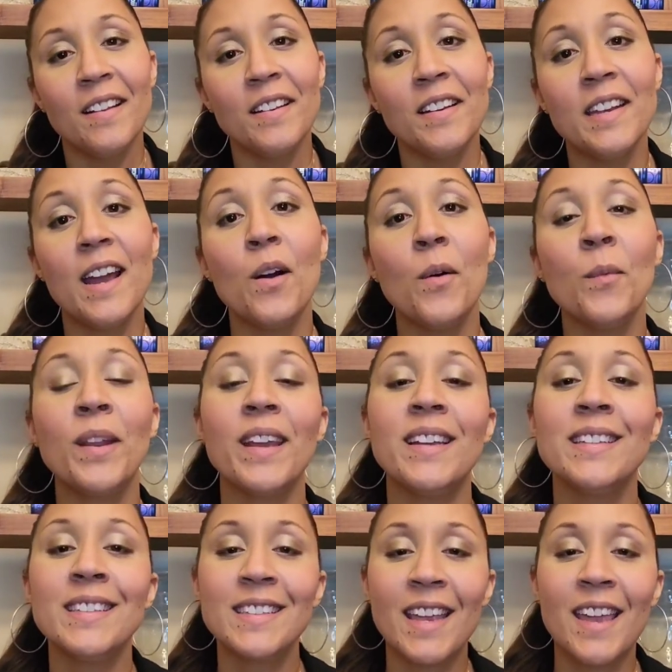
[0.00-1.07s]
Now, when I
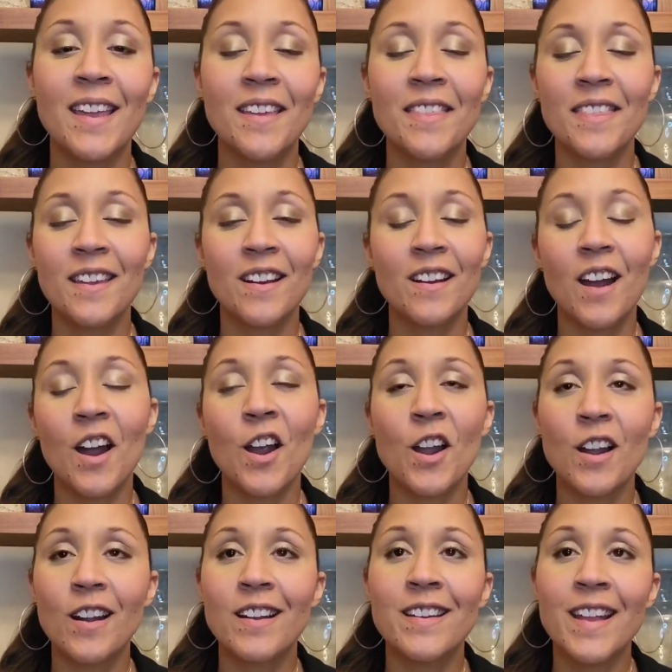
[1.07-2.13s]
say there
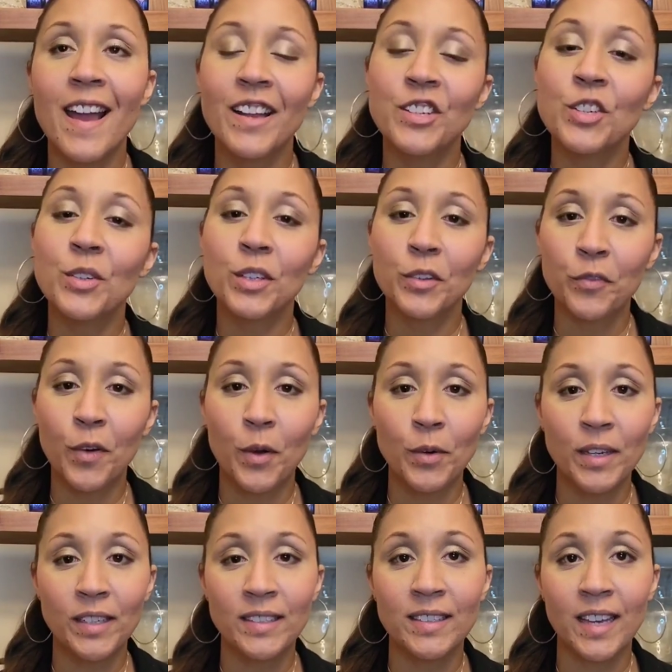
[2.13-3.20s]
are natural
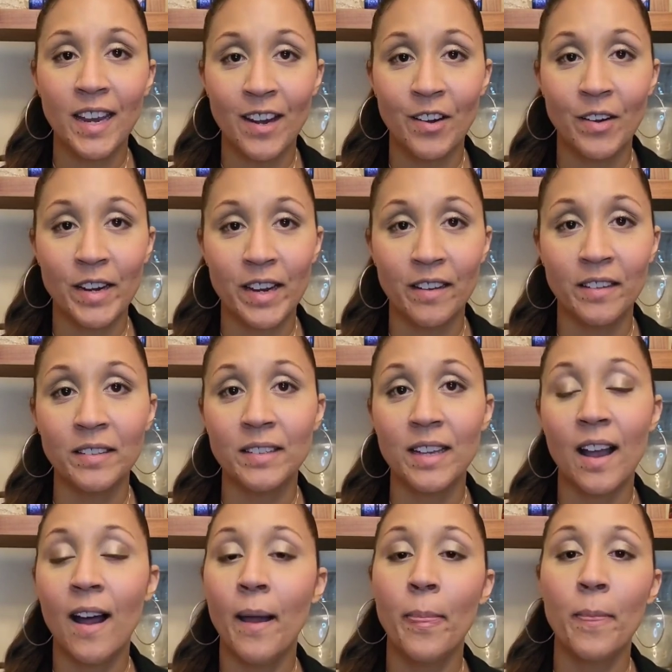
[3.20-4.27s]
focus areas
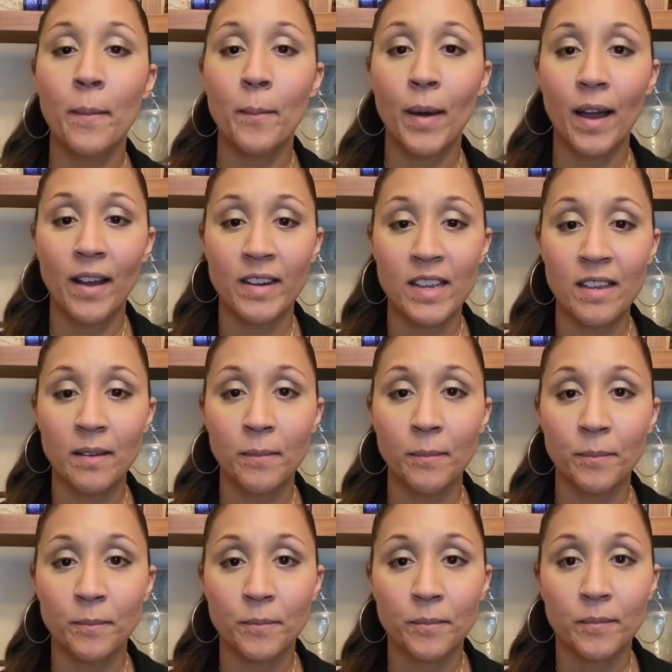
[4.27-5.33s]
on the body,
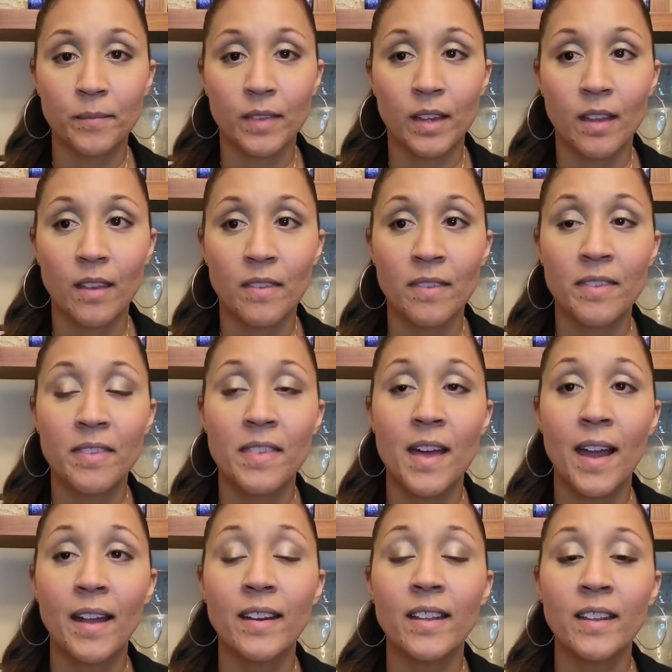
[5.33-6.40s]

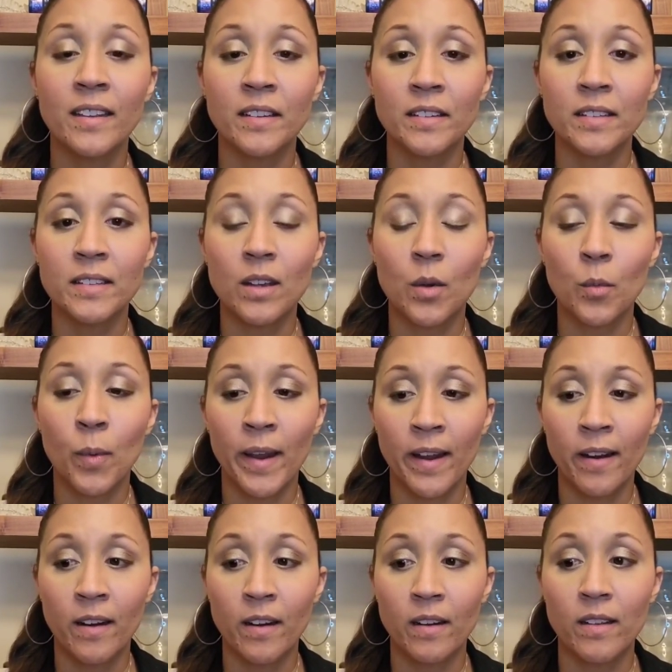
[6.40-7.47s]
that is
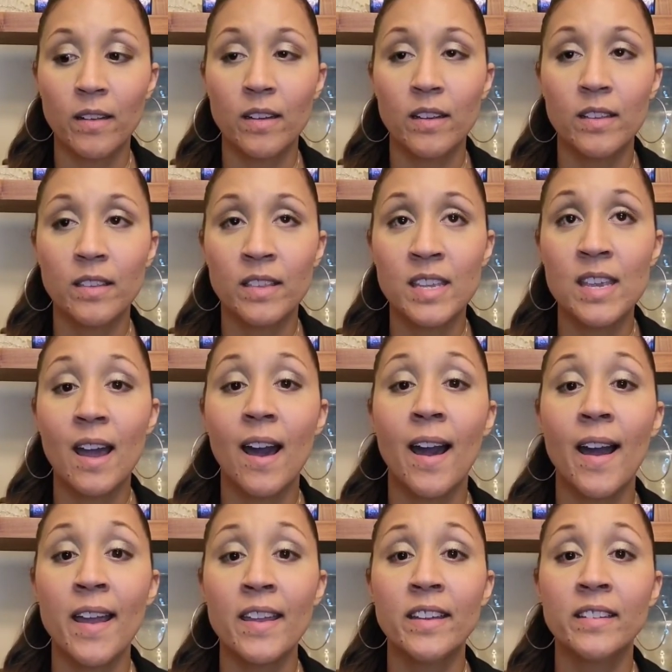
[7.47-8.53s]
where the
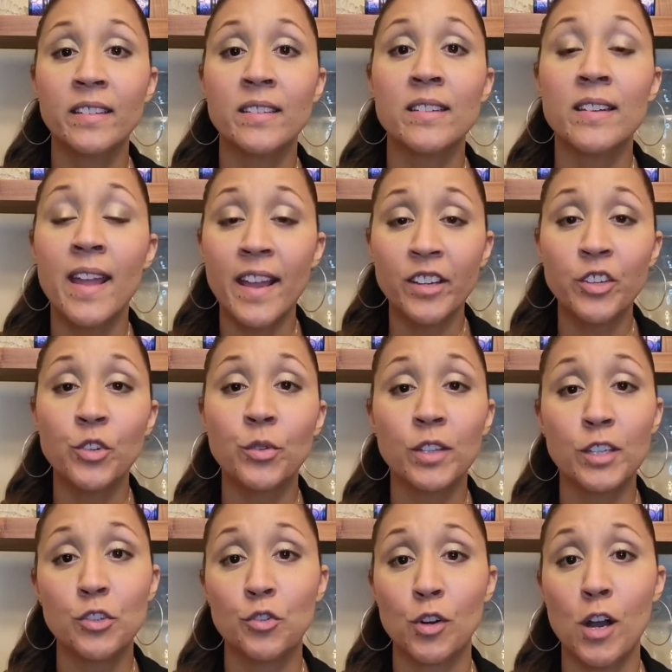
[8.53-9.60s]
eye is
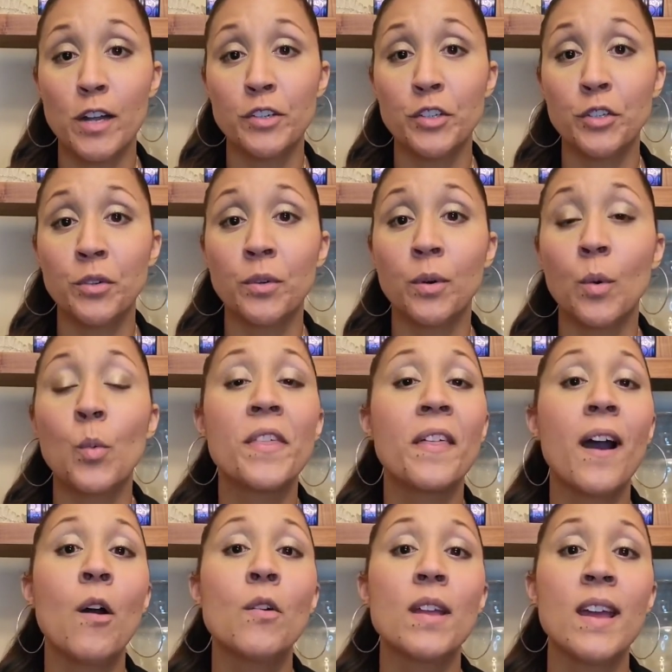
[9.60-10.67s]
naturally drawn to
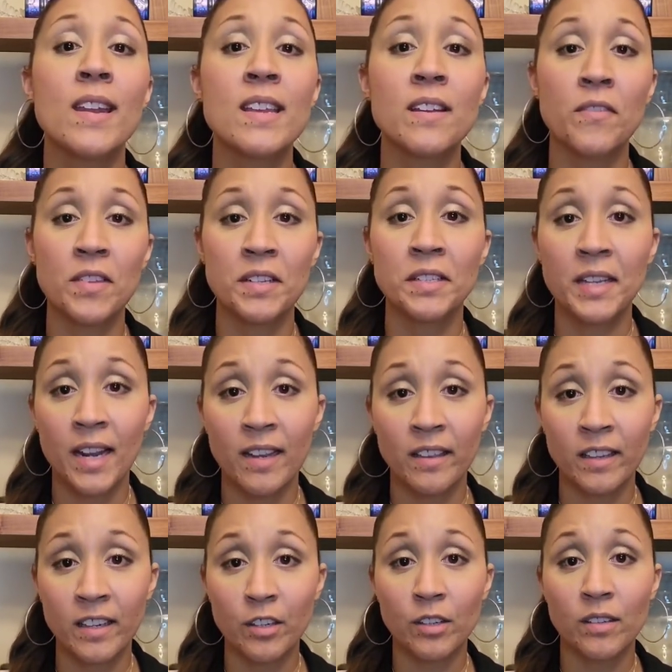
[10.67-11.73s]
without any of the
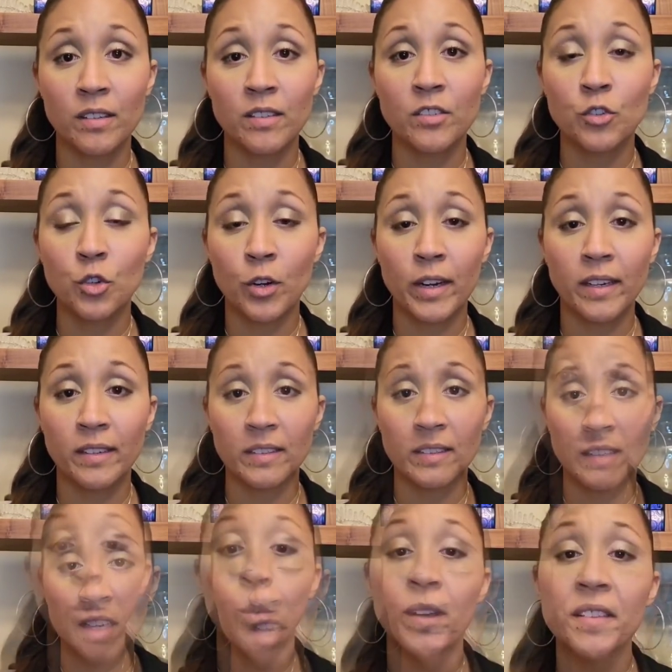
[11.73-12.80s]
styling tricks.
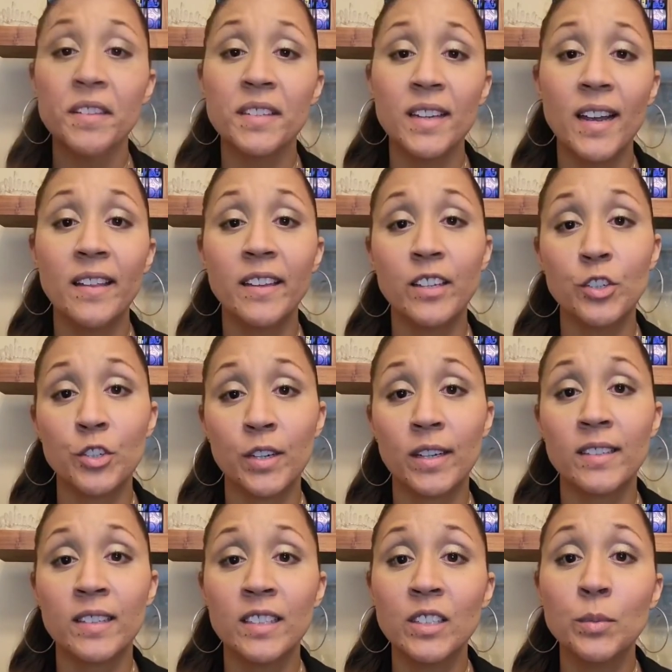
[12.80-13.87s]
With styling
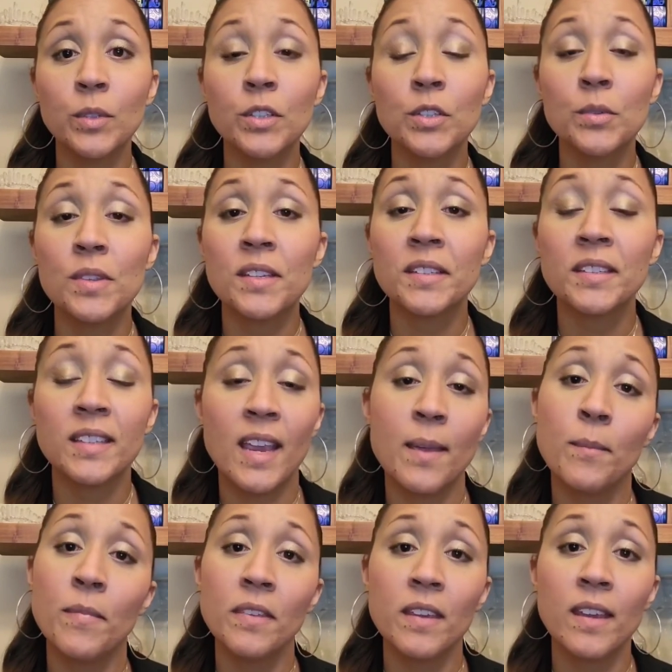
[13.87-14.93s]
tricks, this will do the
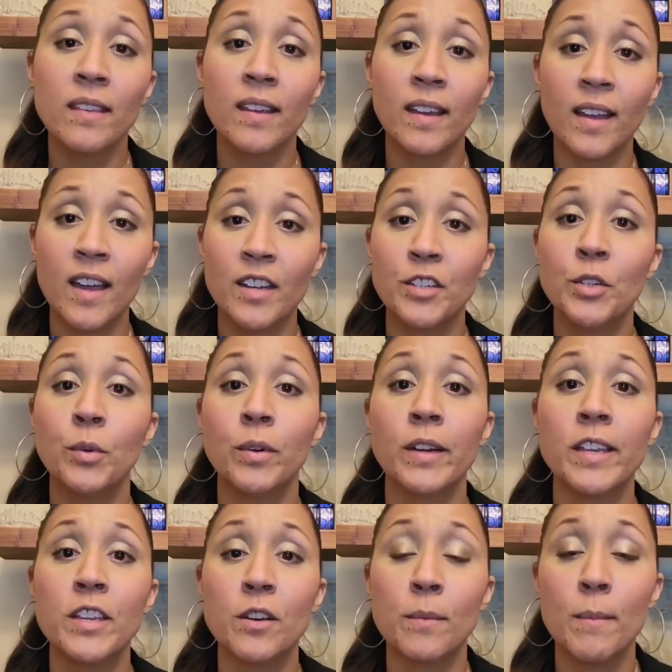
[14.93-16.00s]
same thing that
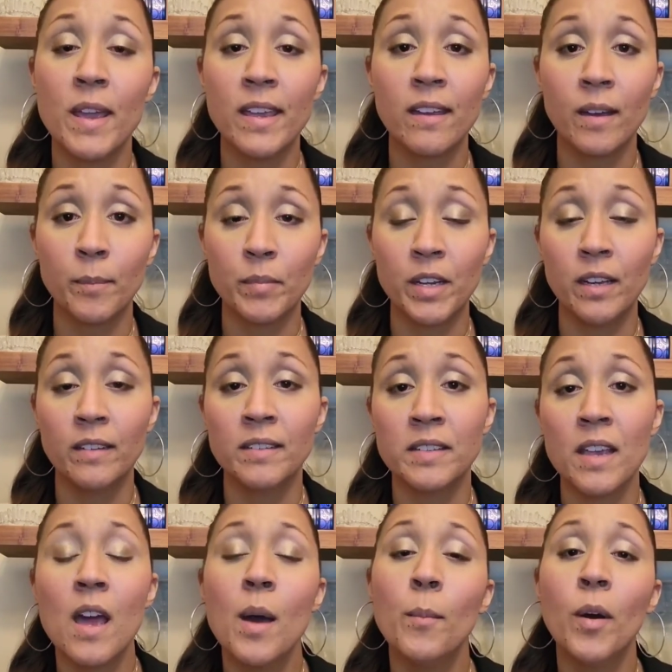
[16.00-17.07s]
contouring your makeup does,
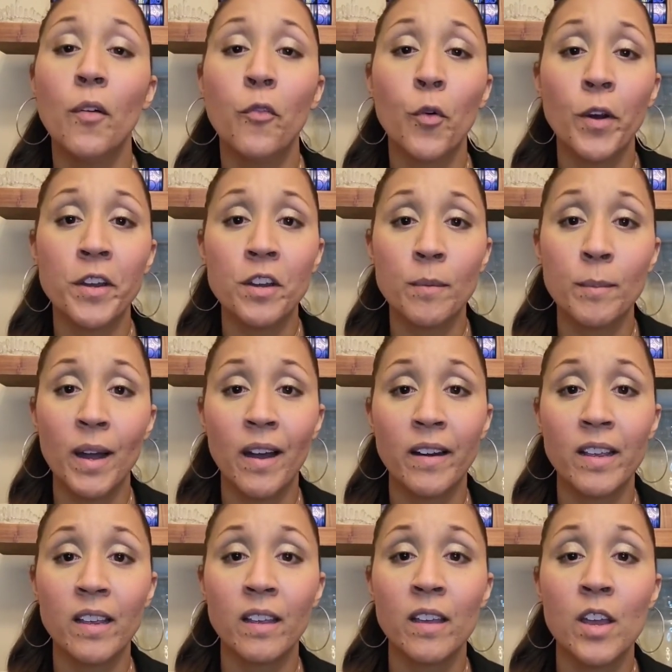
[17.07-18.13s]
but for your
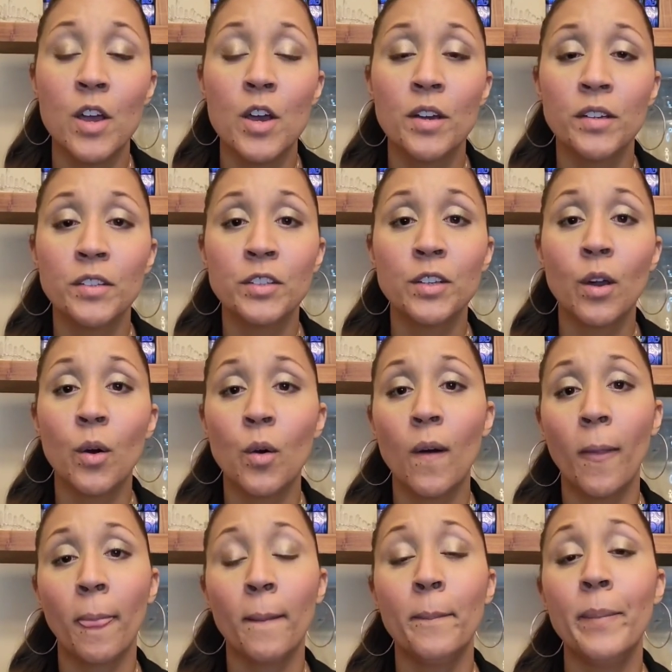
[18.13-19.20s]
body. So
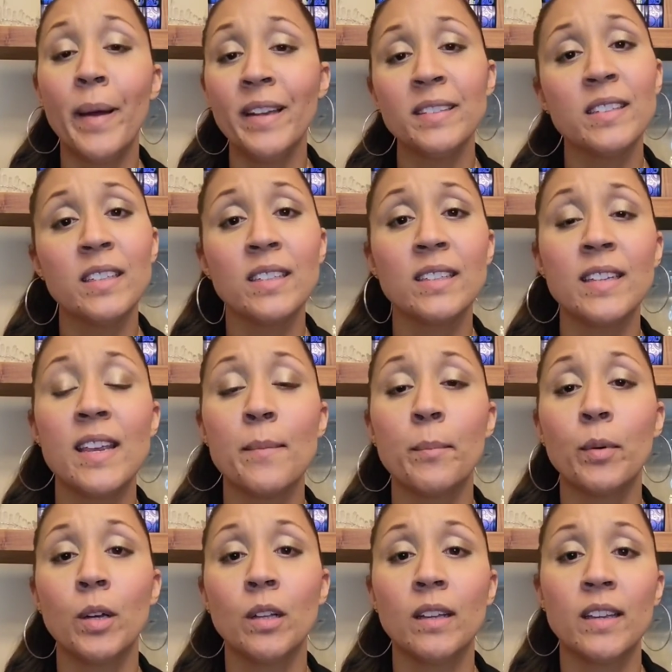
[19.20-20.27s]
the best
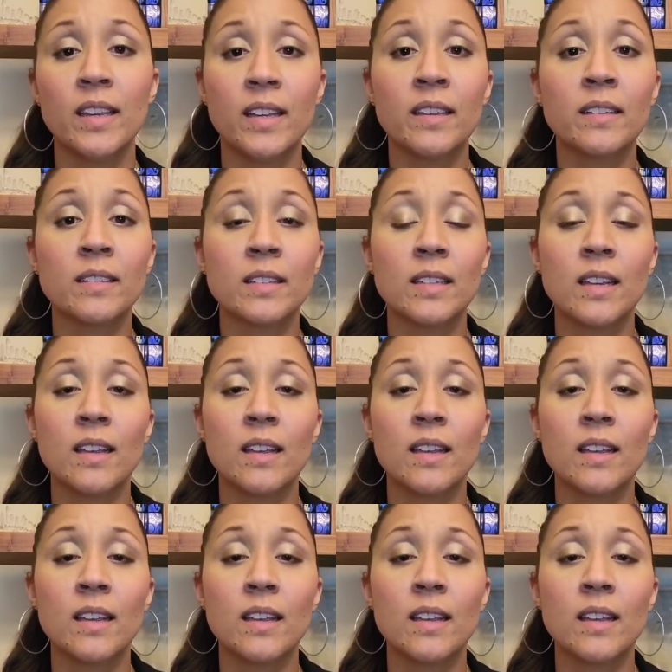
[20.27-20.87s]
example is